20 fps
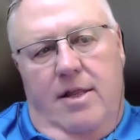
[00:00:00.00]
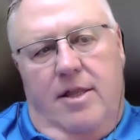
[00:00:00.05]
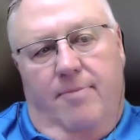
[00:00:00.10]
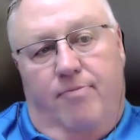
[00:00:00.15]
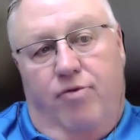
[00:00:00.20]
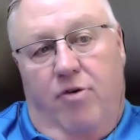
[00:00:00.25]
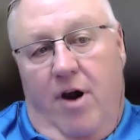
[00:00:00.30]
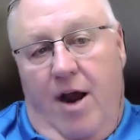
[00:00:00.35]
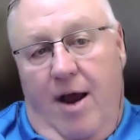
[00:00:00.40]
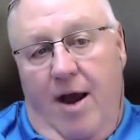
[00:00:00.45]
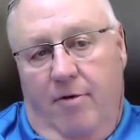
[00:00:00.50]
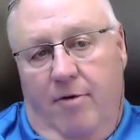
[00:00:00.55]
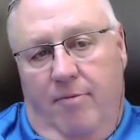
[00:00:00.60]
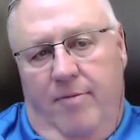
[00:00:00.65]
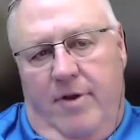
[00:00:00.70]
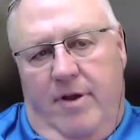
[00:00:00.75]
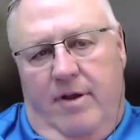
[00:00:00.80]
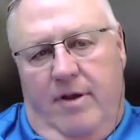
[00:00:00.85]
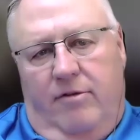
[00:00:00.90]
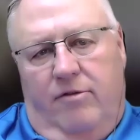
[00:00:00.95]
The
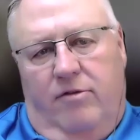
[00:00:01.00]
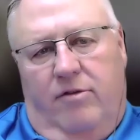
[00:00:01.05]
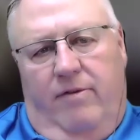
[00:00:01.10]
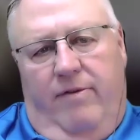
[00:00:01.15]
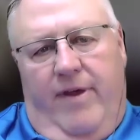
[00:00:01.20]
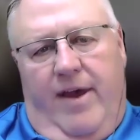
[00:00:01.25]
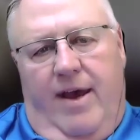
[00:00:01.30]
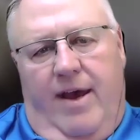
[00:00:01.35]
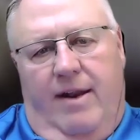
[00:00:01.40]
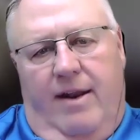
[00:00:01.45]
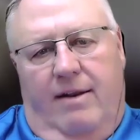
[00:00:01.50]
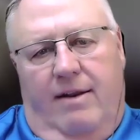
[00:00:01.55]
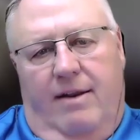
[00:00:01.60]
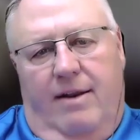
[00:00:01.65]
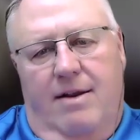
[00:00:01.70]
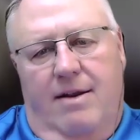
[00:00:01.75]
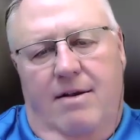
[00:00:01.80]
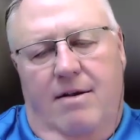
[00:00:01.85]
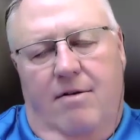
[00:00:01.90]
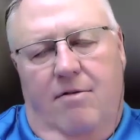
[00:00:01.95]
problem is that
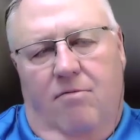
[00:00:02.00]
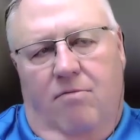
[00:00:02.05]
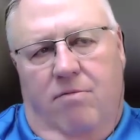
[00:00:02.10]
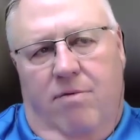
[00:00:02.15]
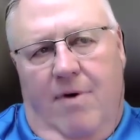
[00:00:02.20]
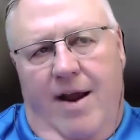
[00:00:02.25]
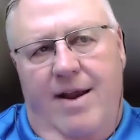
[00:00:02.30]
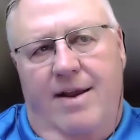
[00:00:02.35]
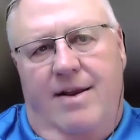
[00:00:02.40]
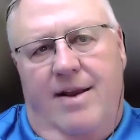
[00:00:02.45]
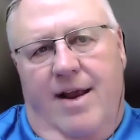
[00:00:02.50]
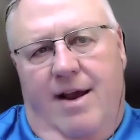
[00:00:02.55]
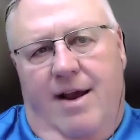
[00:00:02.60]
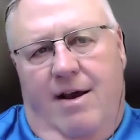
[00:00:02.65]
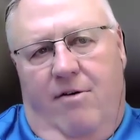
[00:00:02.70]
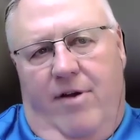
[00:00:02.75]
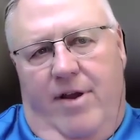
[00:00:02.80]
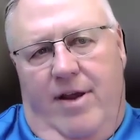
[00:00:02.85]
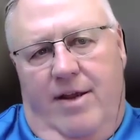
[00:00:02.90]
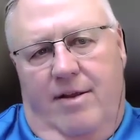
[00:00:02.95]
right
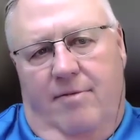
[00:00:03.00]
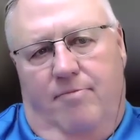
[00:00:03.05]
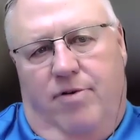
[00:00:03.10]
now,